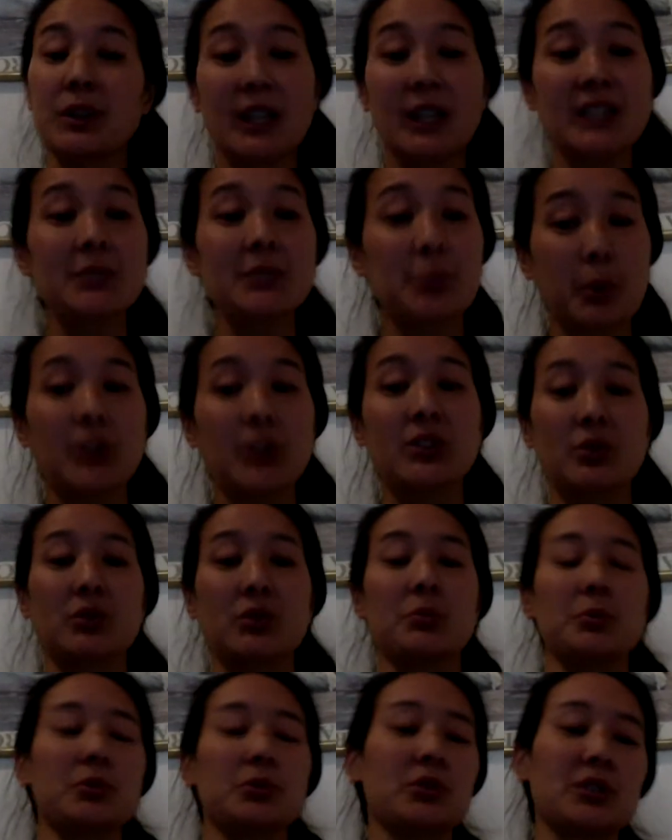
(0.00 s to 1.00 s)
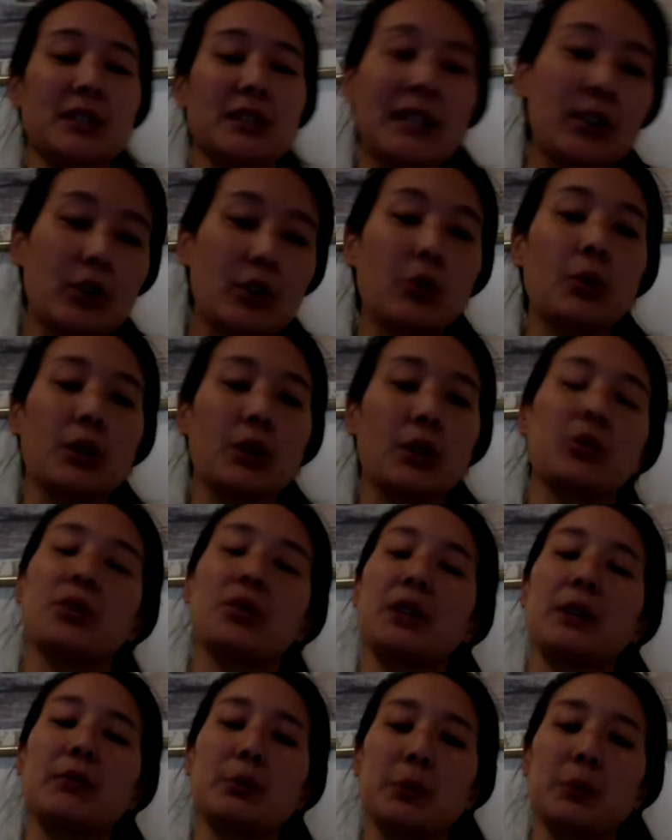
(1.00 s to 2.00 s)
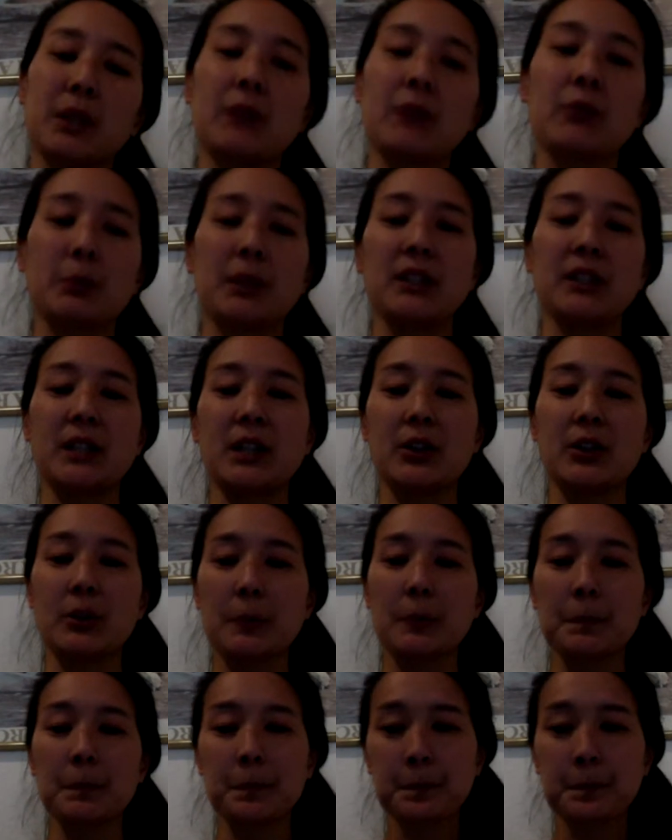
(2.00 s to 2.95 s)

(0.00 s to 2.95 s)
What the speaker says: that's point source pollution because I know where the oil came from. It came from that tanker.